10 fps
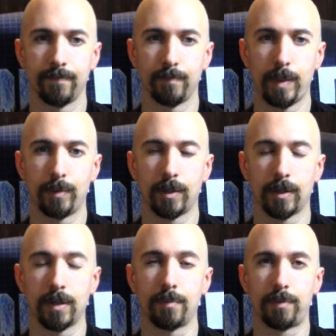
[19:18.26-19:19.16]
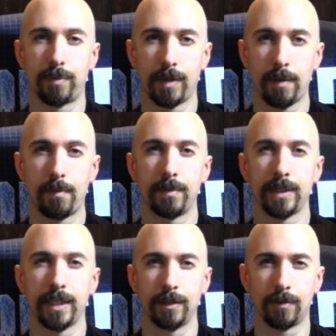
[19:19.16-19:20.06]
people are going to
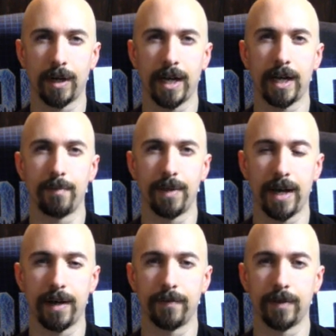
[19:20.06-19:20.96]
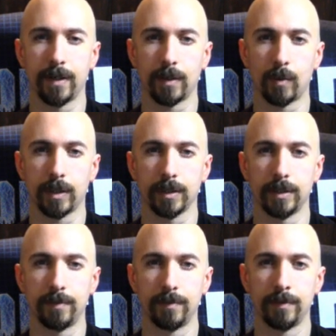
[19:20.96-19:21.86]
probably grab that very quickly.
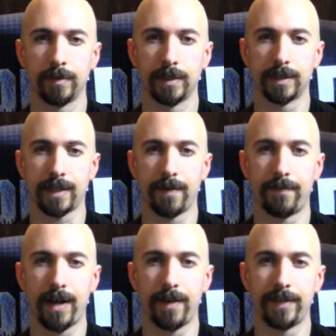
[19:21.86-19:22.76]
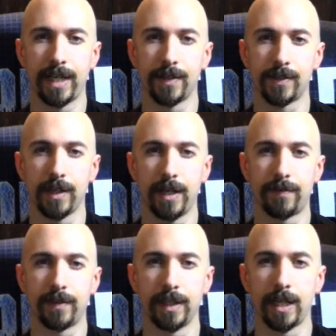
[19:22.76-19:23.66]
It's got 5 days
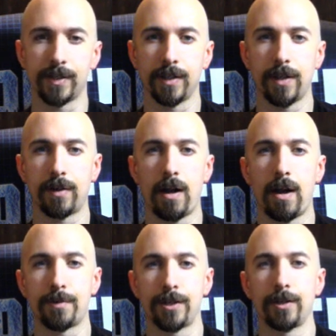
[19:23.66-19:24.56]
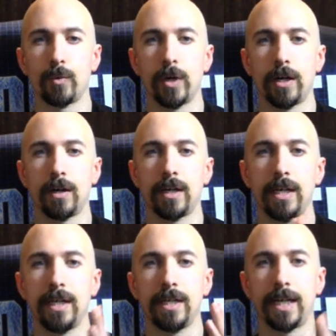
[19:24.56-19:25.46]
left, and that's another option where,
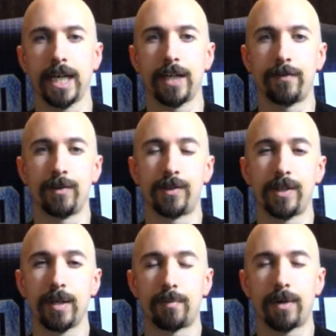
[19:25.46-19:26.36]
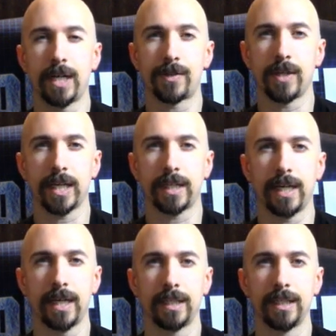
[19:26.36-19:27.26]
again, if you see a price like
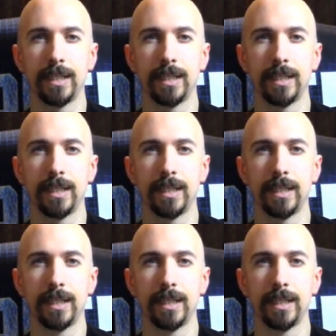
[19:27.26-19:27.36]
that,